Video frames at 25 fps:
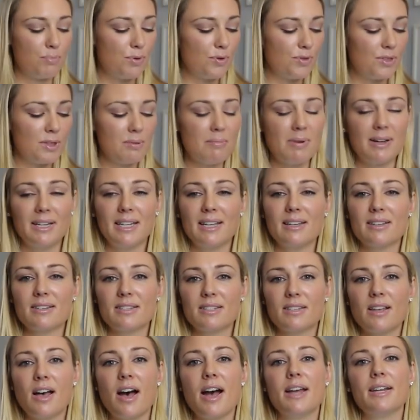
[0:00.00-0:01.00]
put the money
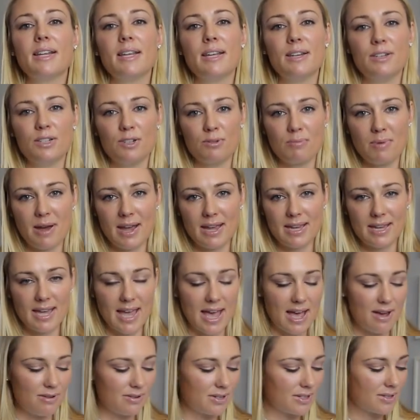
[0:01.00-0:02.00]
aside into my
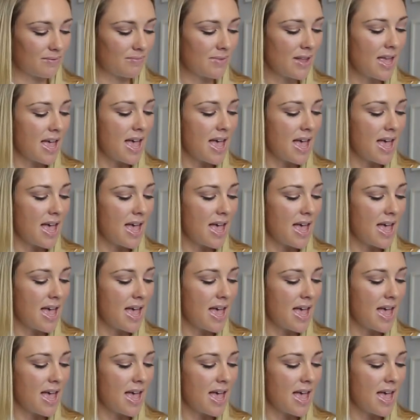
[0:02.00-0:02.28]
account